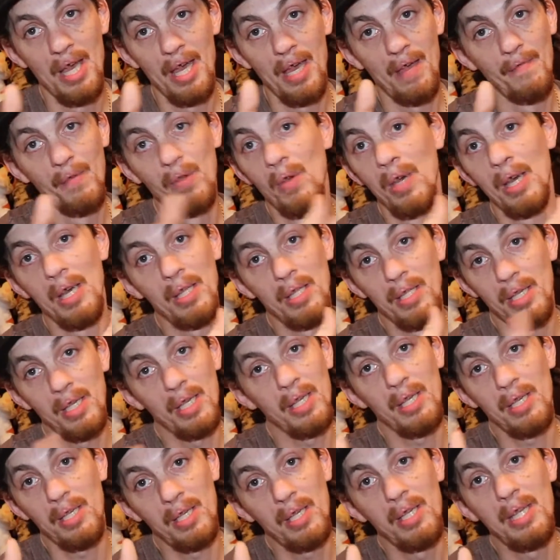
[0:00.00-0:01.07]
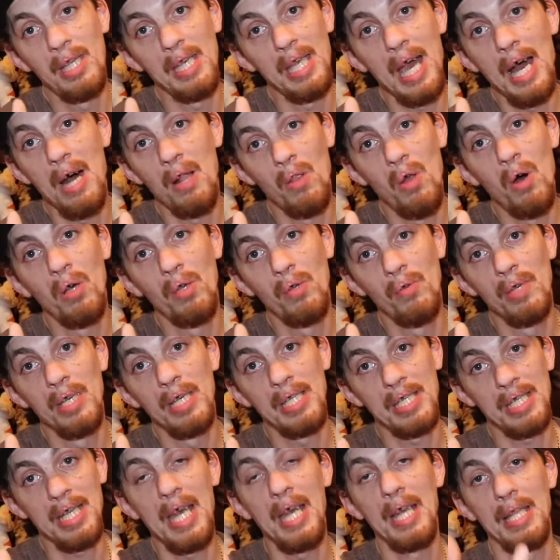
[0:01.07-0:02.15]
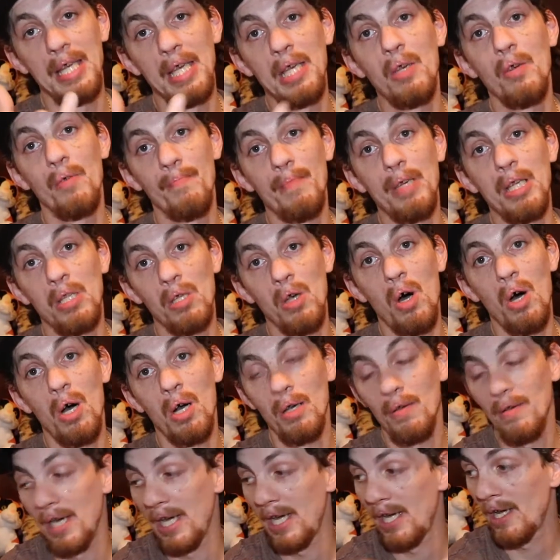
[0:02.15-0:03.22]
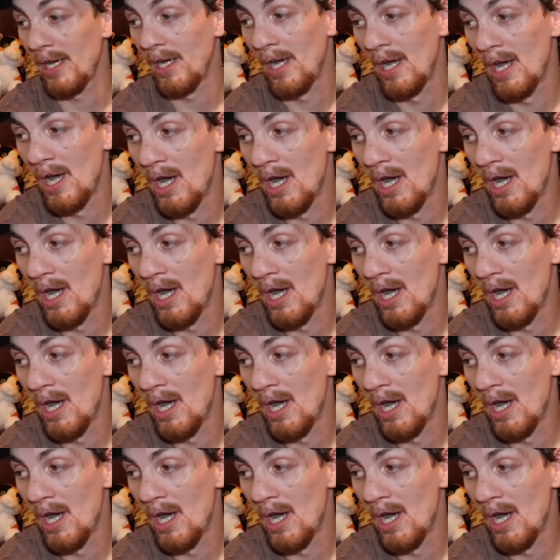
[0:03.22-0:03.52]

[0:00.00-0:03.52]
if you see how long you stand to hear me talk, right?